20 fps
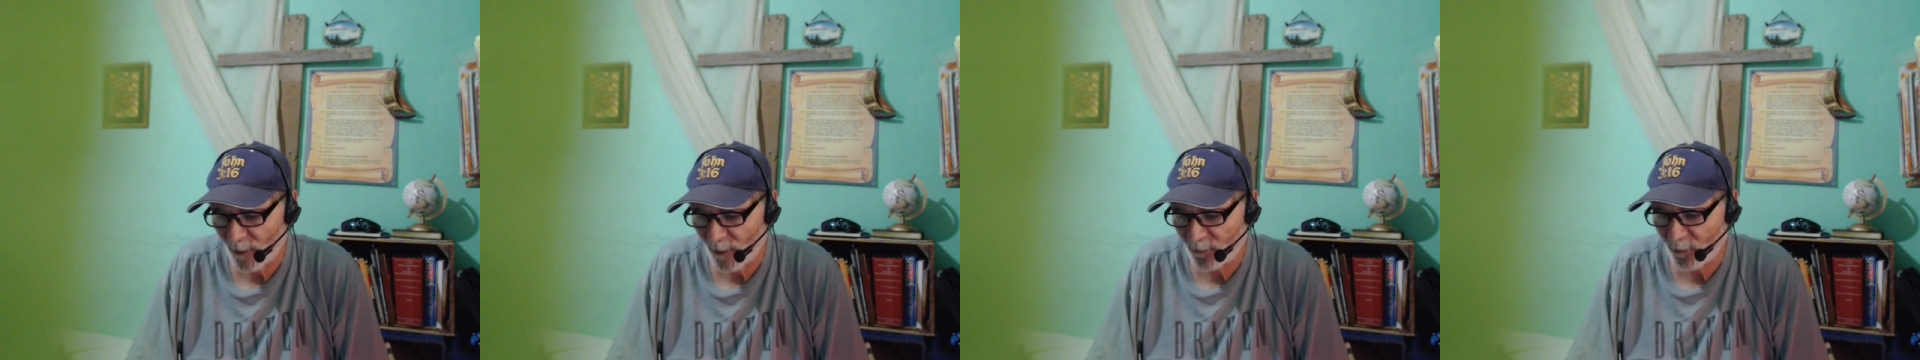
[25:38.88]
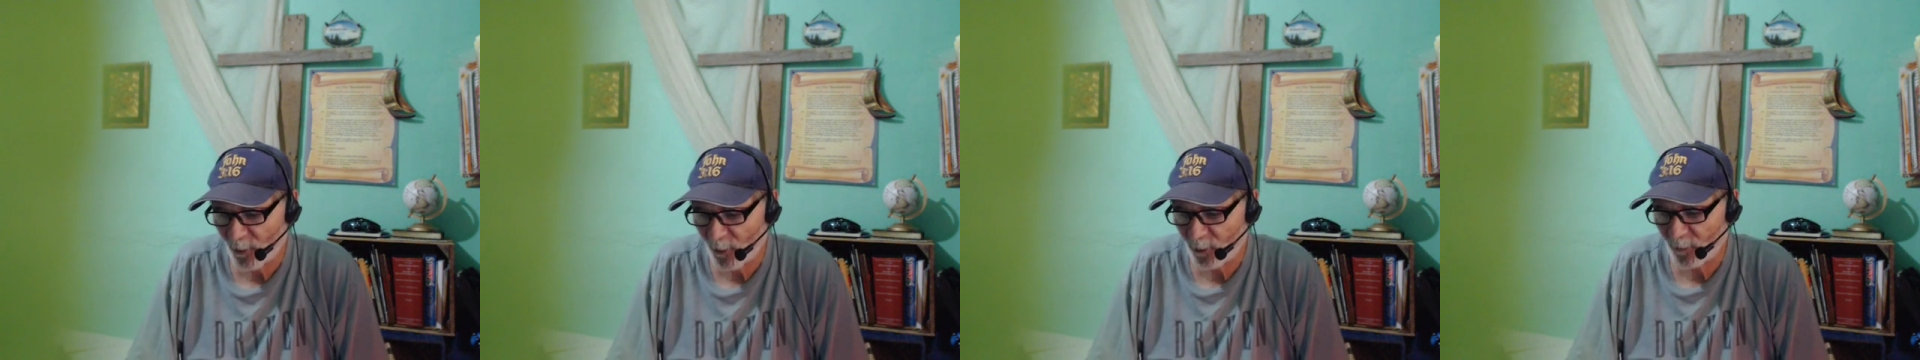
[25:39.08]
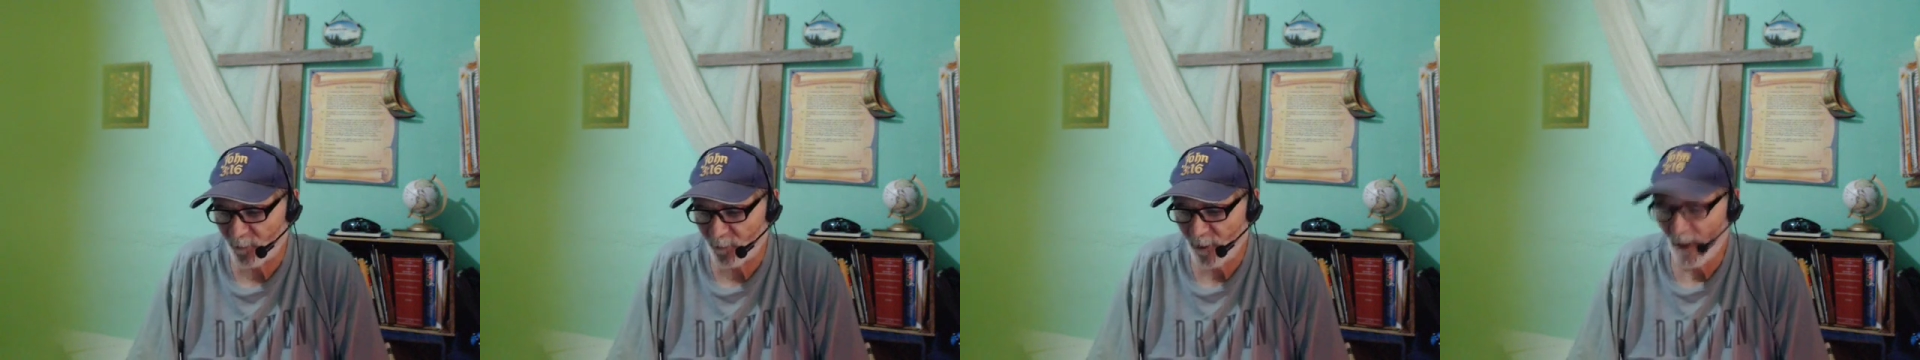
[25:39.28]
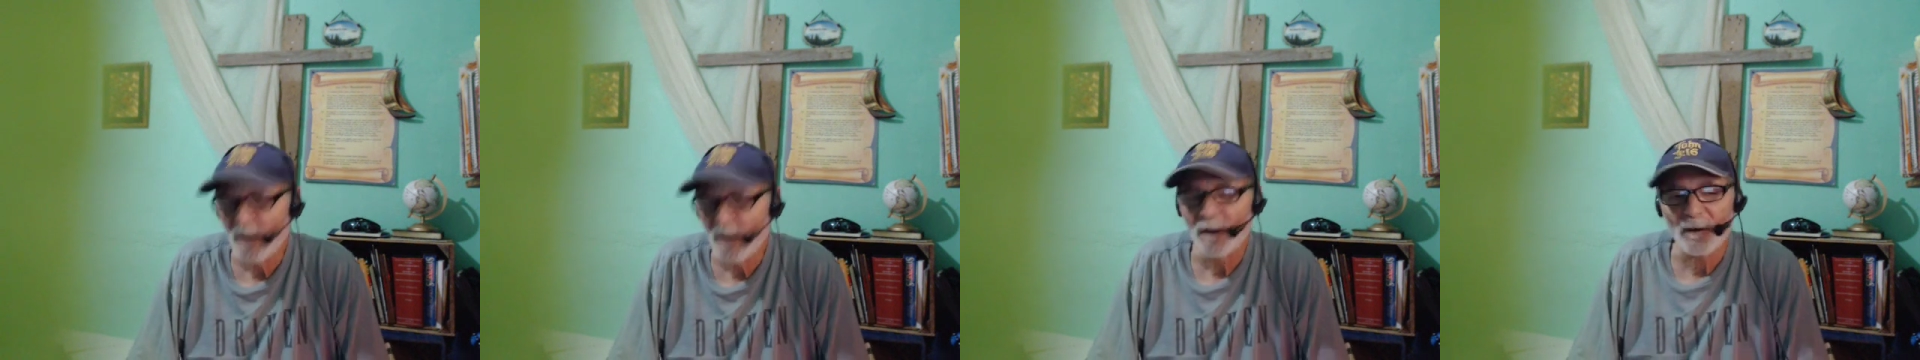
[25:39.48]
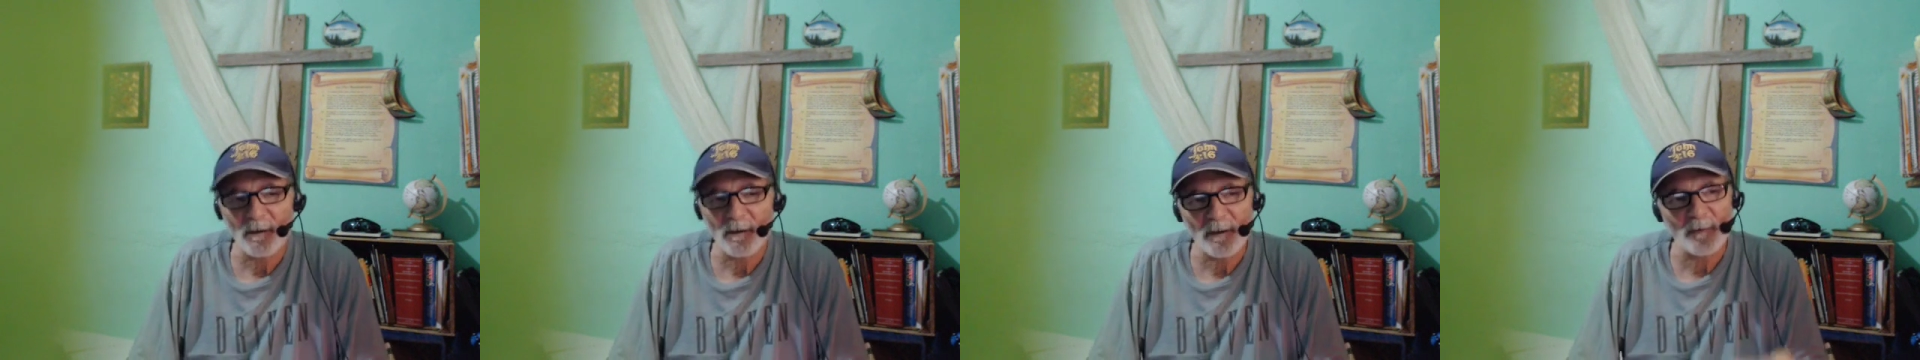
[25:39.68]
I told him,
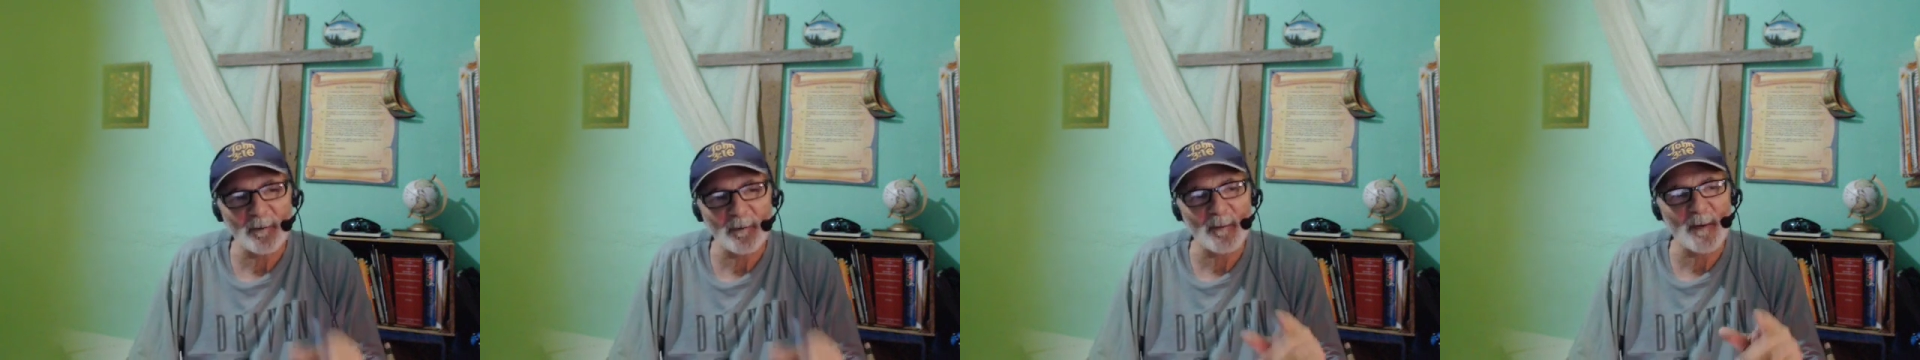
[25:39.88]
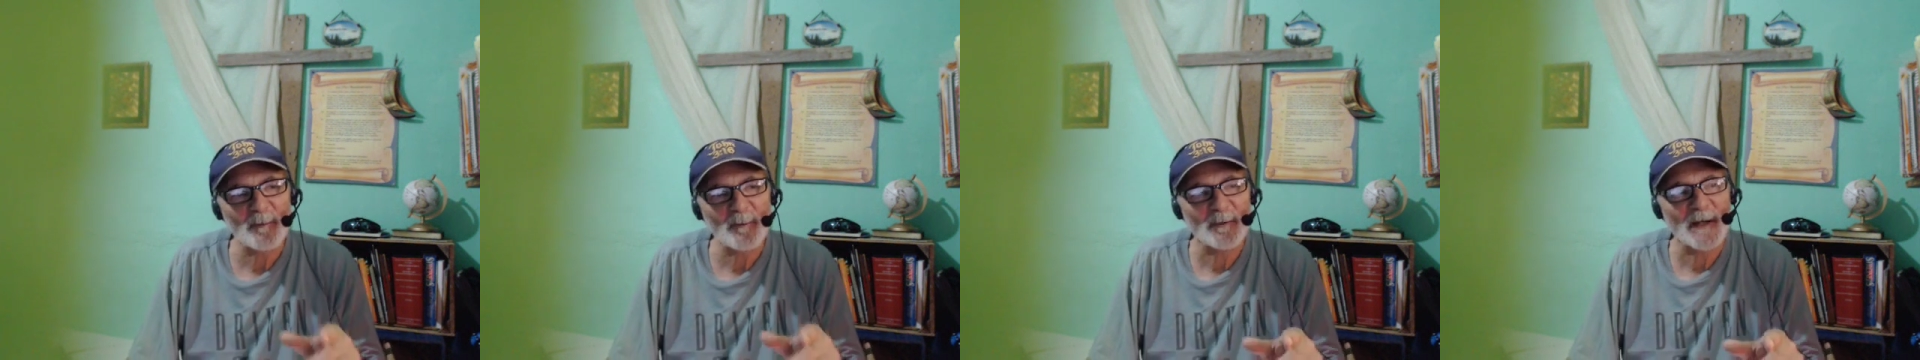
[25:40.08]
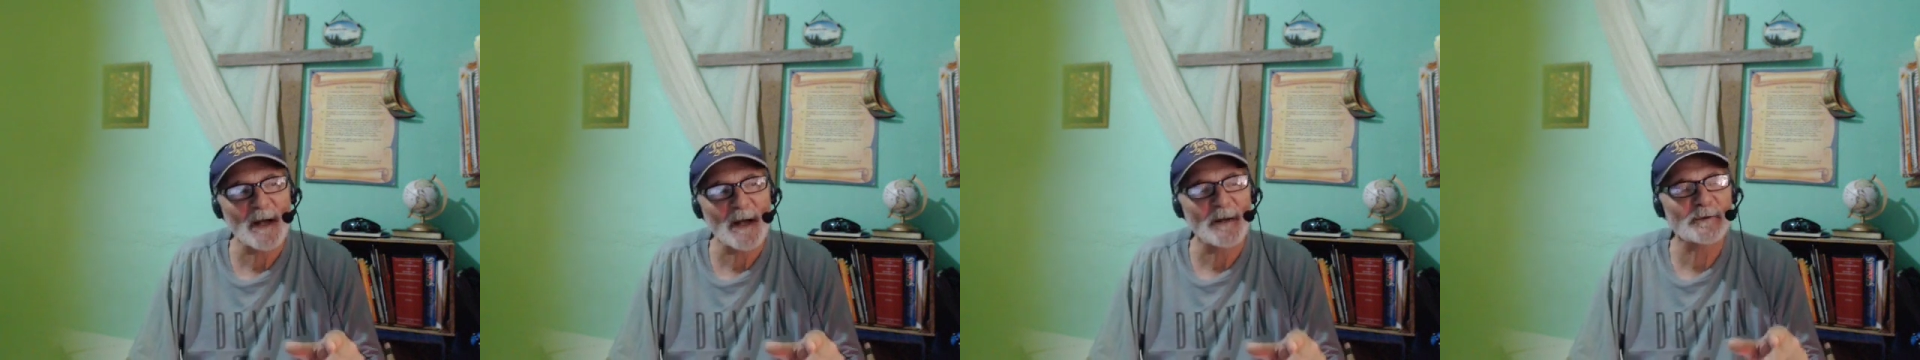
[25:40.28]
oh, I remember now.